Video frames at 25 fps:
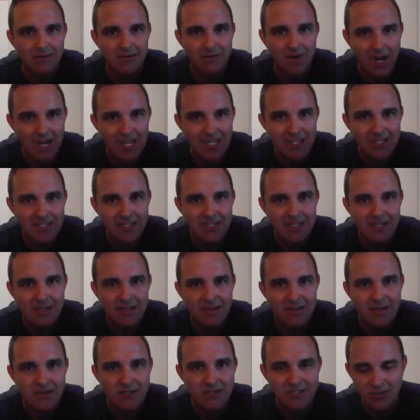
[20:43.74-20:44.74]
Right?
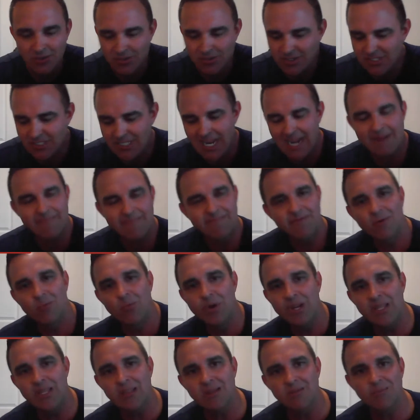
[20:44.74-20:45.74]
So it's time for
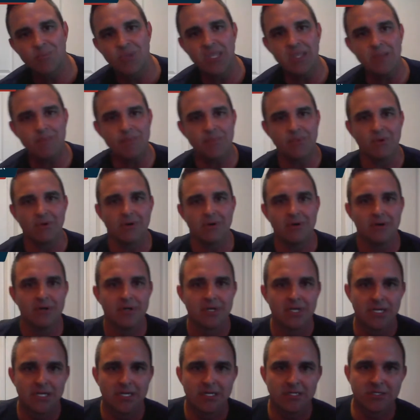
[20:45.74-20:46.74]
we the people
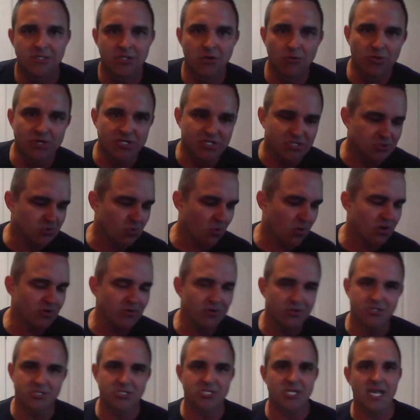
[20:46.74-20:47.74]
to restore
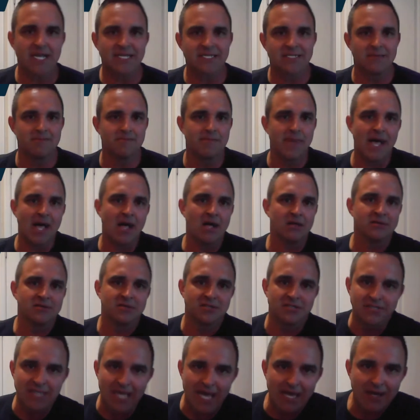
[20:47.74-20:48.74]
those checks and
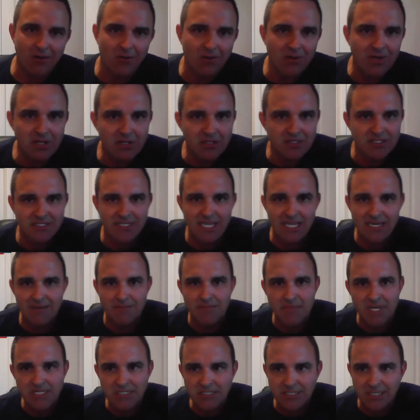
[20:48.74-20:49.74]
balances, not only in the state
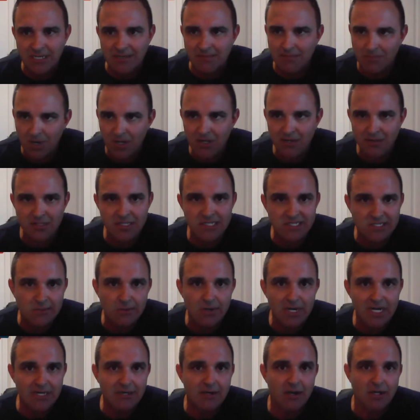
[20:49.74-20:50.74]
of Michigan, but in this
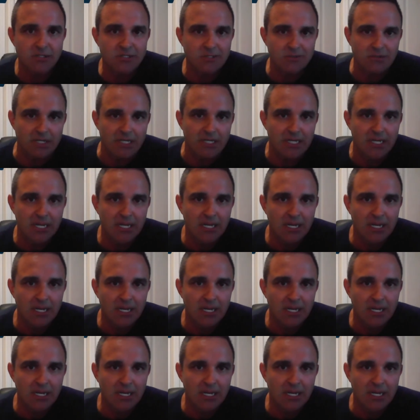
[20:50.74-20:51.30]
great country.